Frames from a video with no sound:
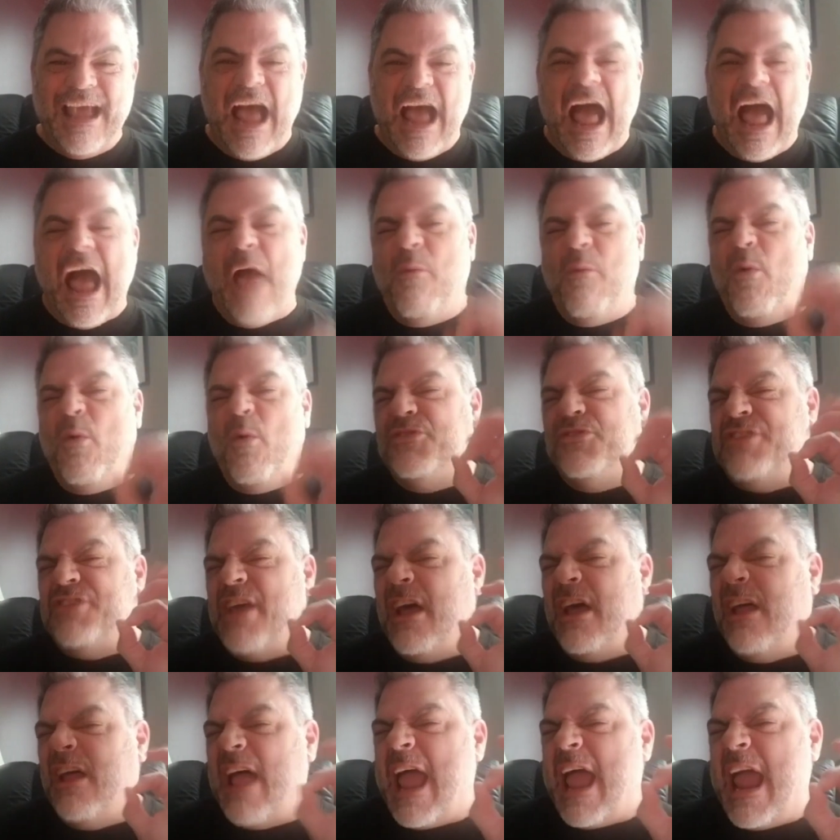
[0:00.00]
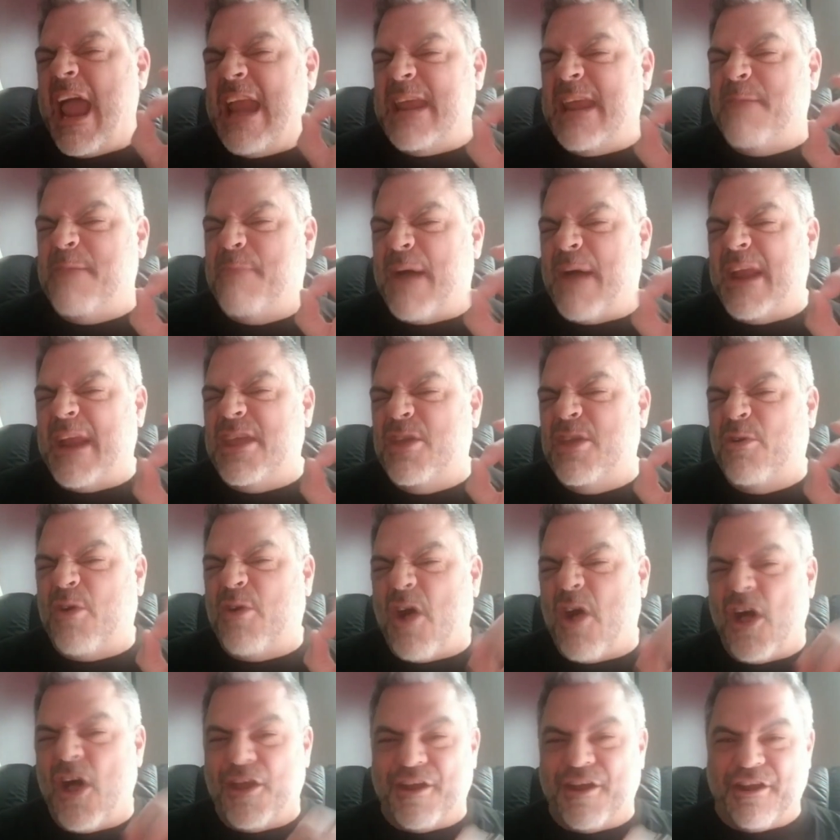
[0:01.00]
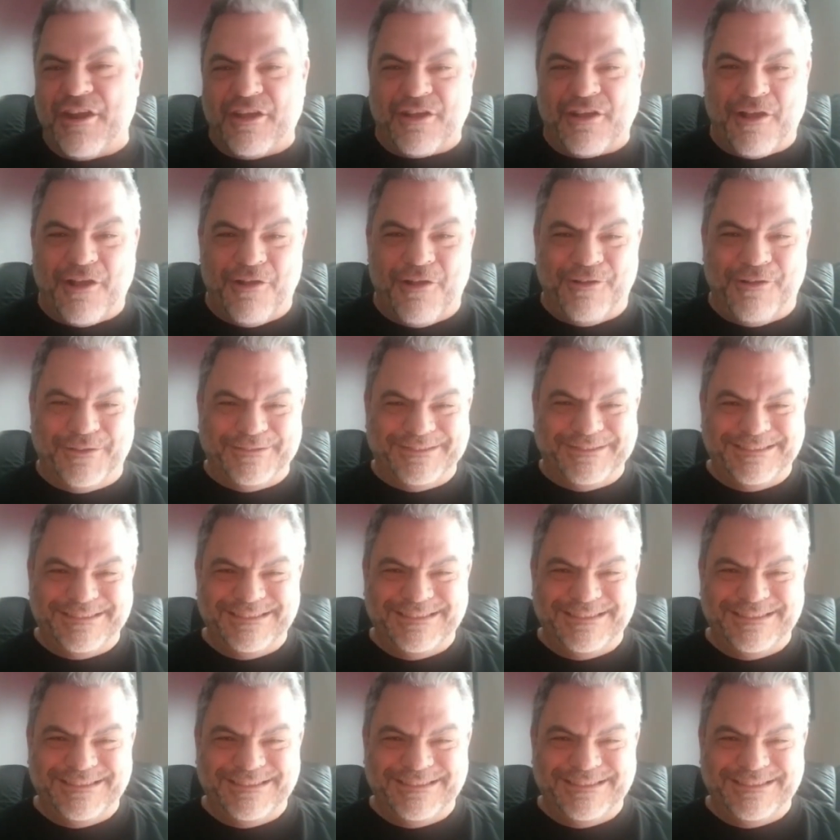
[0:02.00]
I won't tell anybody you called it a cult.